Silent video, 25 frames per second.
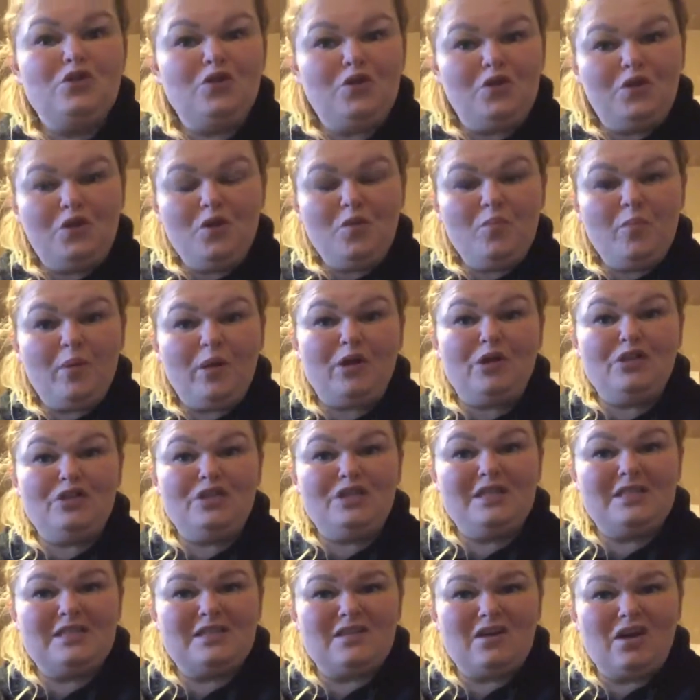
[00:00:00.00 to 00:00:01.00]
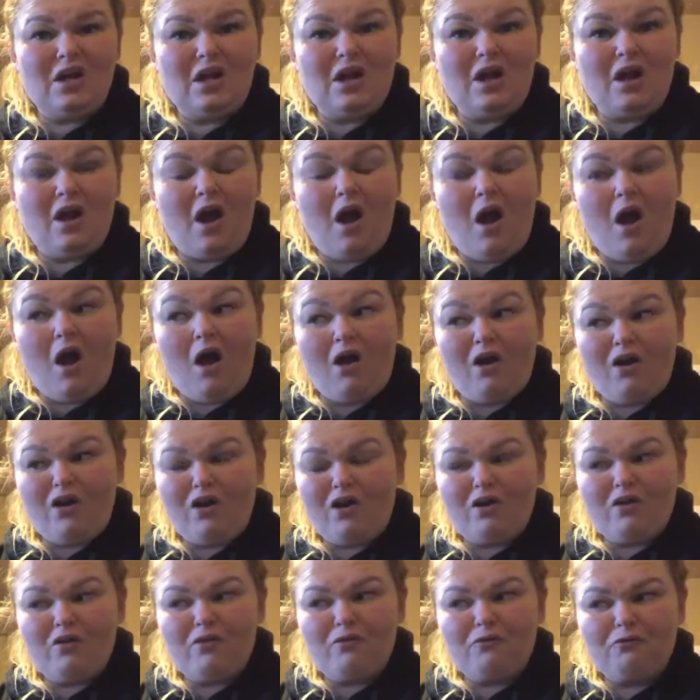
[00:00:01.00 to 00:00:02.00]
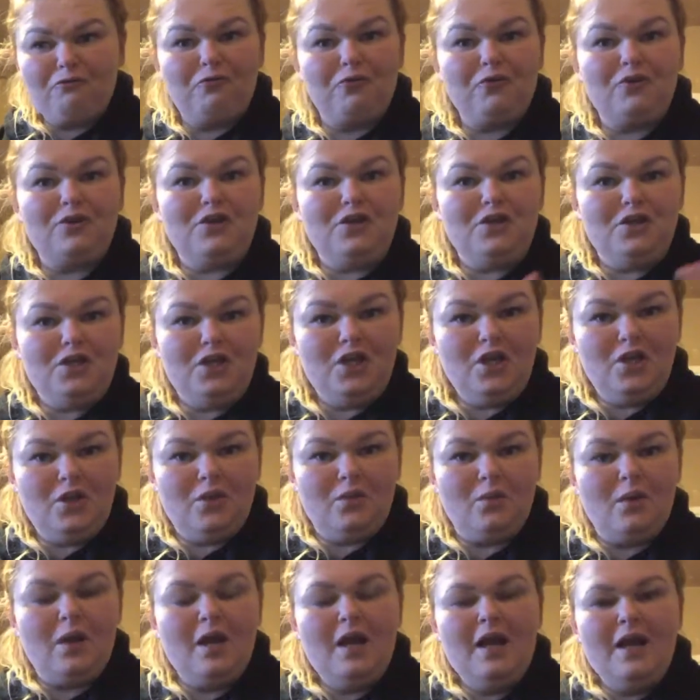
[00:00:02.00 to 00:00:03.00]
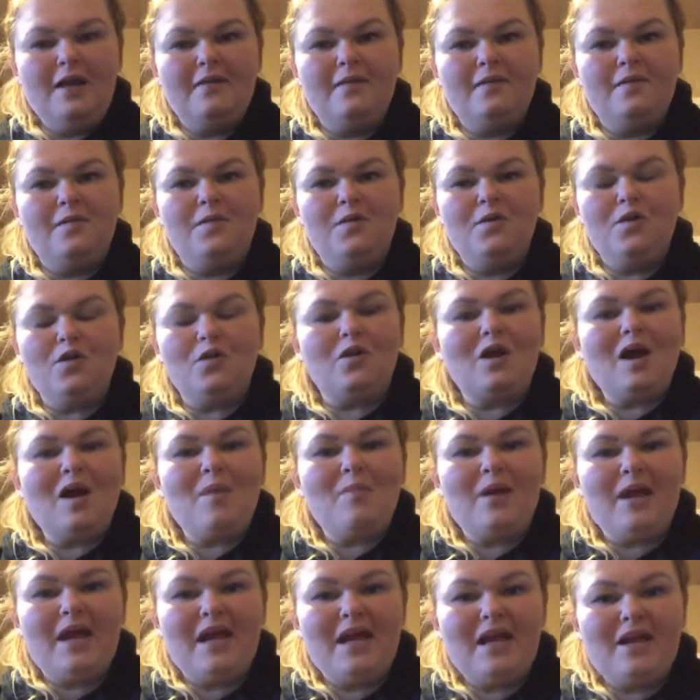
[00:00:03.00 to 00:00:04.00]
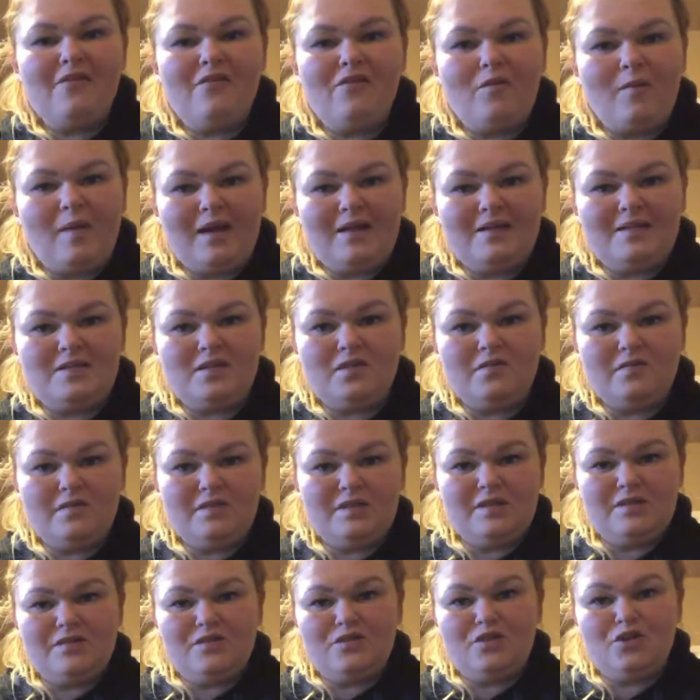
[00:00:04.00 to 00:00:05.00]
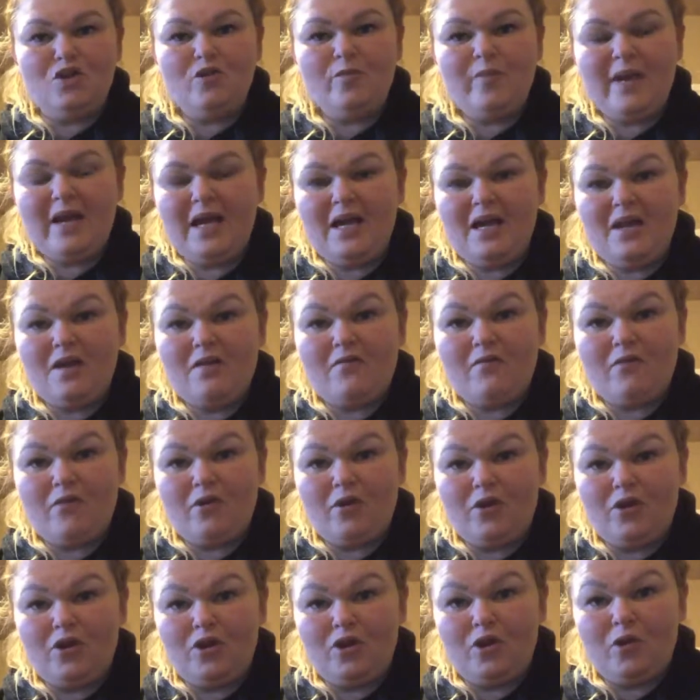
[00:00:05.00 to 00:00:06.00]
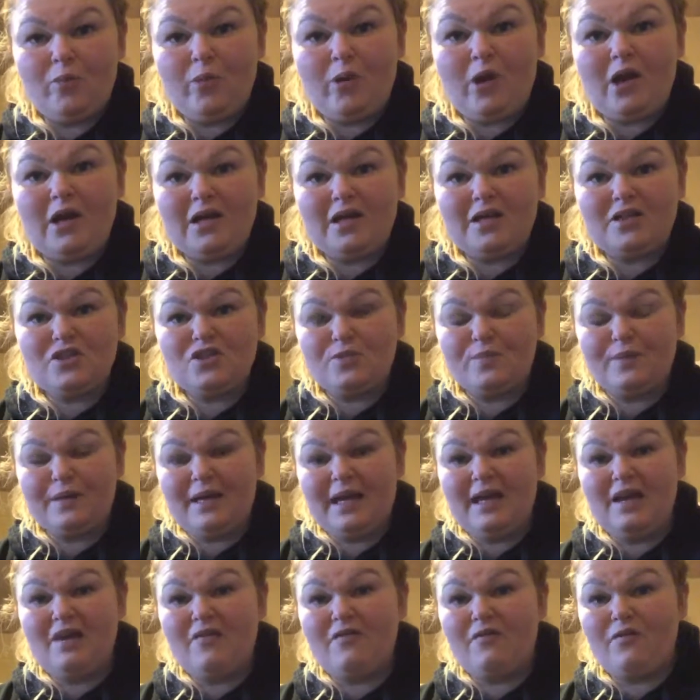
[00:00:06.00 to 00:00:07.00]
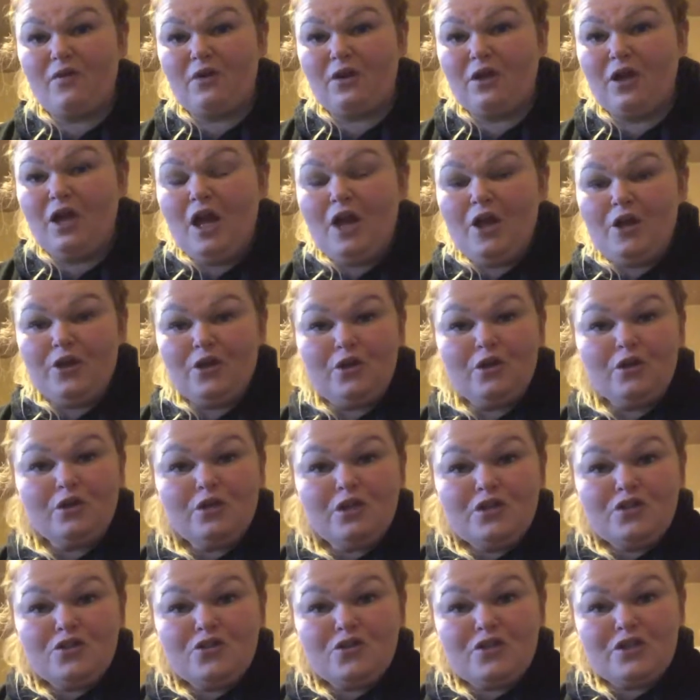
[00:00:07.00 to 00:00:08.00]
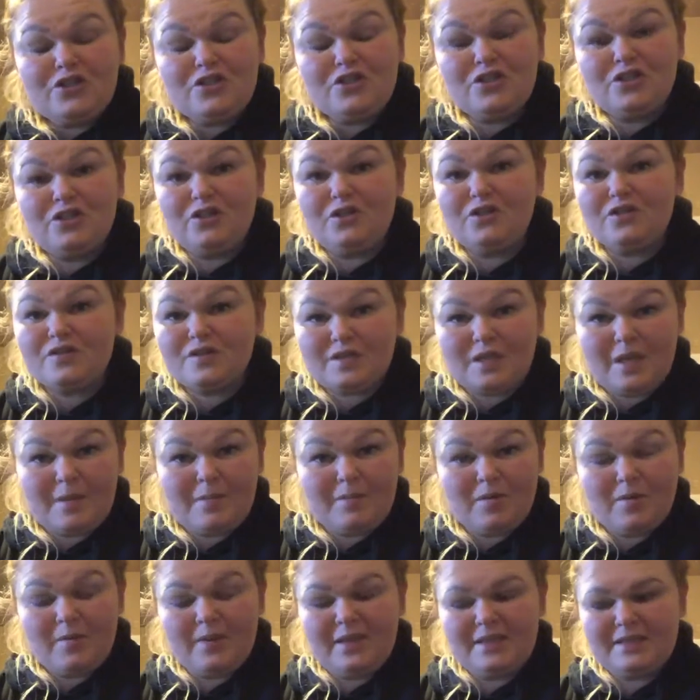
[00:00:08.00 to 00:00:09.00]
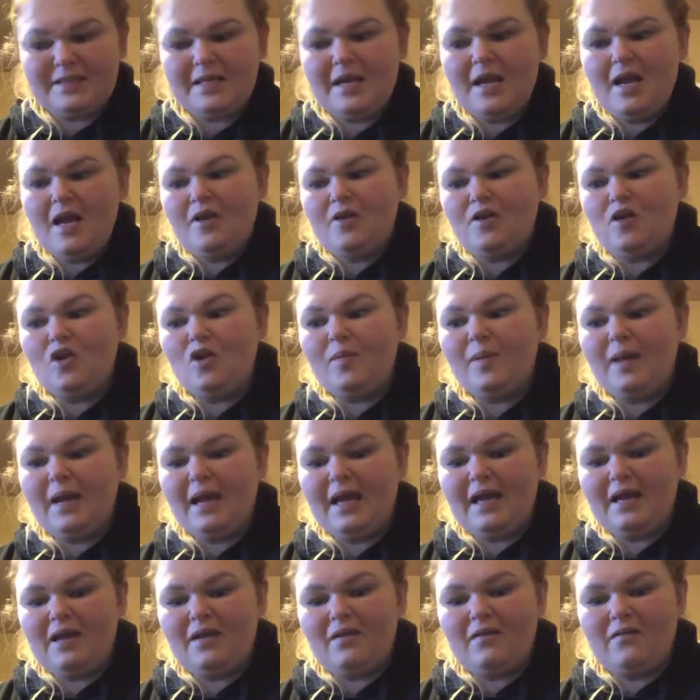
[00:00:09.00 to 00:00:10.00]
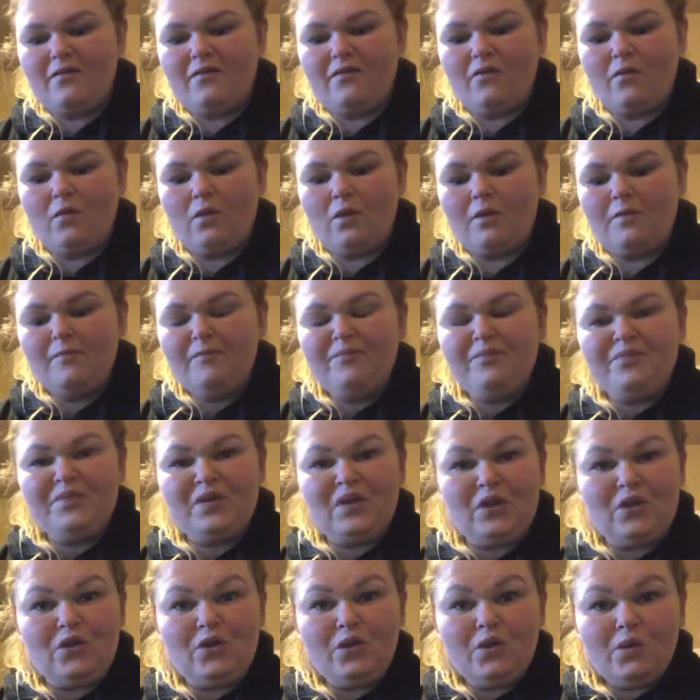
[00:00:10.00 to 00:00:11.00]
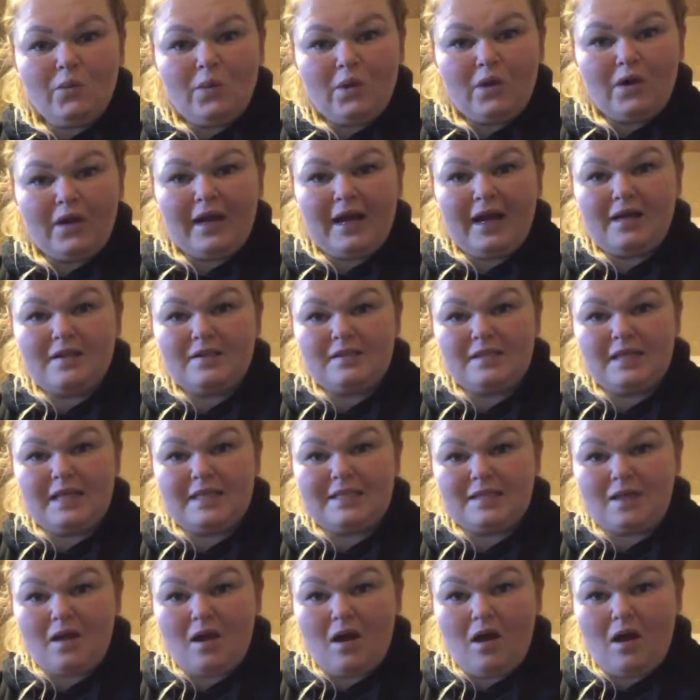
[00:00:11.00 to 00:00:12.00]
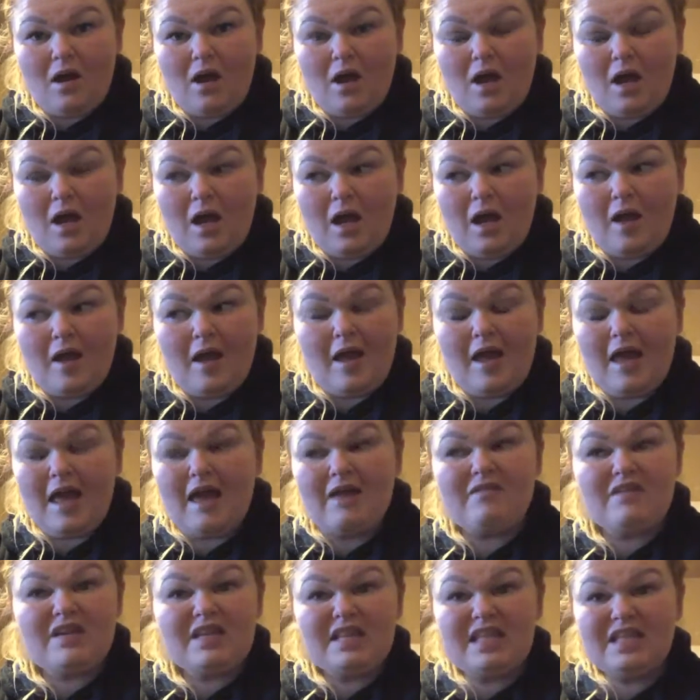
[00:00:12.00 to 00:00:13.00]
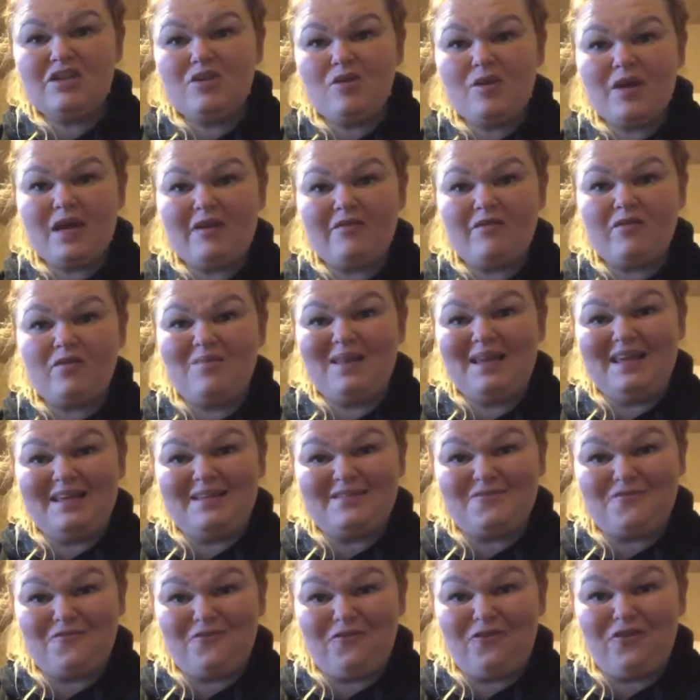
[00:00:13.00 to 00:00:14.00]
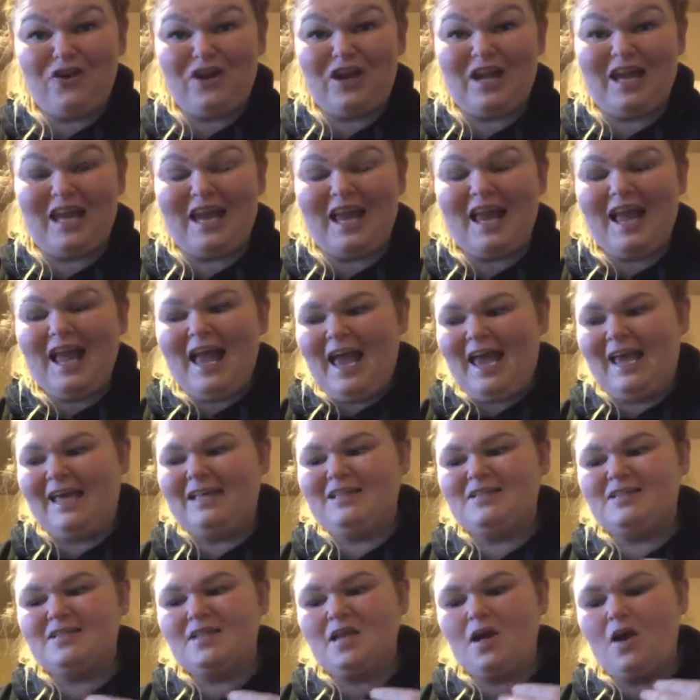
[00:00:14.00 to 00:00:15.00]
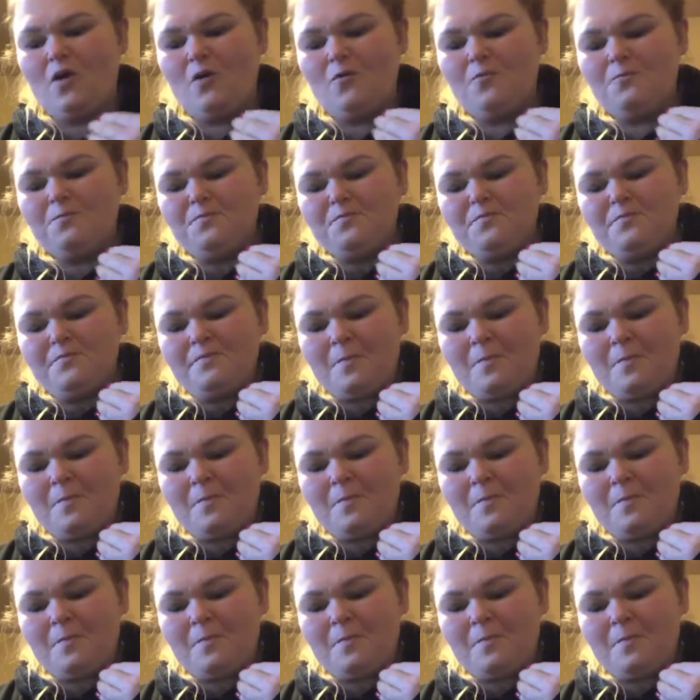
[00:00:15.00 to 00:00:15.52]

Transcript: you do purchase are for you you're not paying for my services. You're paying for your products, you're paying for your nutrition, your supplements, you're paying for your workouts. It's everything you get from me is free. And so